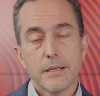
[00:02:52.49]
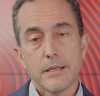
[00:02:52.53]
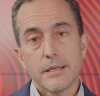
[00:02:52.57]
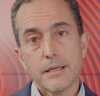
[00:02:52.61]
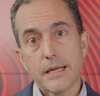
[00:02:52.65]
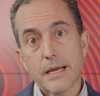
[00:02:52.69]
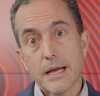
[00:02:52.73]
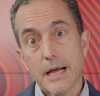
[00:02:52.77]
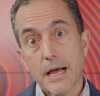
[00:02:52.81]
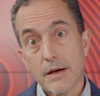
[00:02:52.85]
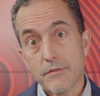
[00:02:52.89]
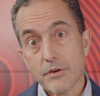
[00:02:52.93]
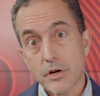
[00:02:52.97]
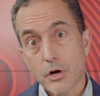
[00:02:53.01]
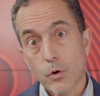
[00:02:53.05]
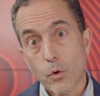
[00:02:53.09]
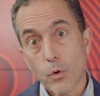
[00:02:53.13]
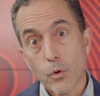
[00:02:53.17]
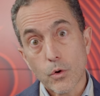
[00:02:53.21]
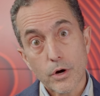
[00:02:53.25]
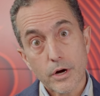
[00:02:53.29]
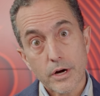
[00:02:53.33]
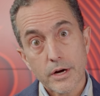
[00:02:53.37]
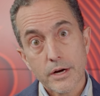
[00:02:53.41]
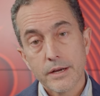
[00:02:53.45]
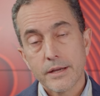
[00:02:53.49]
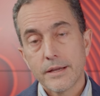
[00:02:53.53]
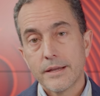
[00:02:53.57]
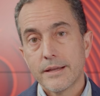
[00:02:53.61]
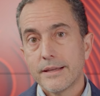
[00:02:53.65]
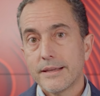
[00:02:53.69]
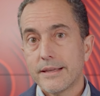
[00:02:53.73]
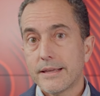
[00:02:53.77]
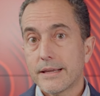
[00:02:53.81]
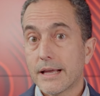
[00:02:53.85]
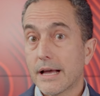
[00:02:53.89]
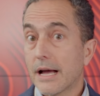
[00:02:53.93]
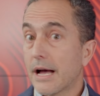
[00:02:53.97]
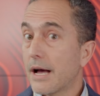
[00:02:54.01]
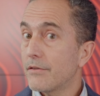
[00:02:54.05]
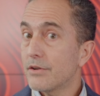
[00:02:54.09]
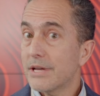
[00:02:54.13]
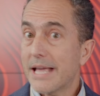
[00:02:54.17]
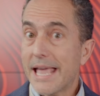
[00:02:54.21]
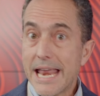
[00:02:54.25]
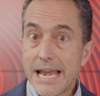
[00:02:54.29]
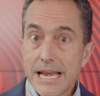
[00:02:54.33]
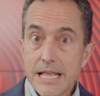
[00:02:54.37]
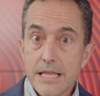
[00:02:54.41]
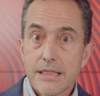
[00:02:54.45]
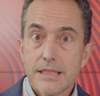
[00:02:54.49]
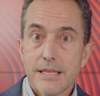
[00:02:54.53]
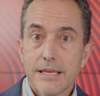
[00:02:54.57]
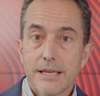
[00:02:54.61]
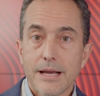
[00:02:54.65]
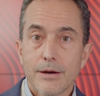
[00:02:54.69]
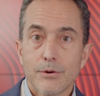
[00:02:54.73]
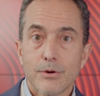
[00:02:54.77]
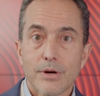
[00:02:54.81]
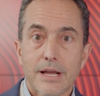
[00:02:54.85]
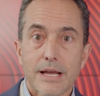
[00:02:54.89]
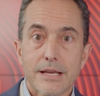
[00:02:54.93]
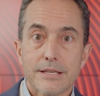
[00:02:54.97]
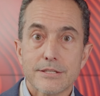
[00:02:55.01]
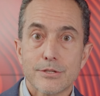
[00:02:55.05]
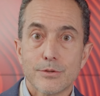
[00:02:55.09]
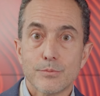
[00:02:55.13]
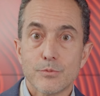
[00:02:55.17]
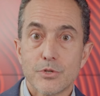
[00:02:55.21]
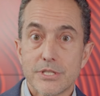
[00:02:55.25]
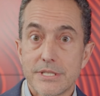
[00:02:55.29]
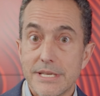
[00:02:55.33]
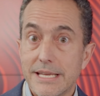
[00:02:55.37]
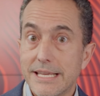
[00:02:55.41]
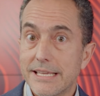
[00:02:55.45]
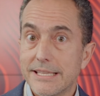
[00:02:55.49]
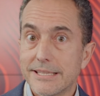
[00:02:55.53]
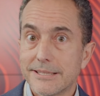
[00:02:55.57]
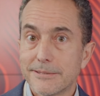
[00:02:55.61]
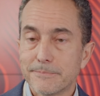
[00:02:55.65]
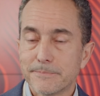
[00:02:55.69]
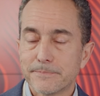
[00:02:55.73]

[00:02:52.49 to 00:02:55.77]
It can have a core. It can have anything our customers need.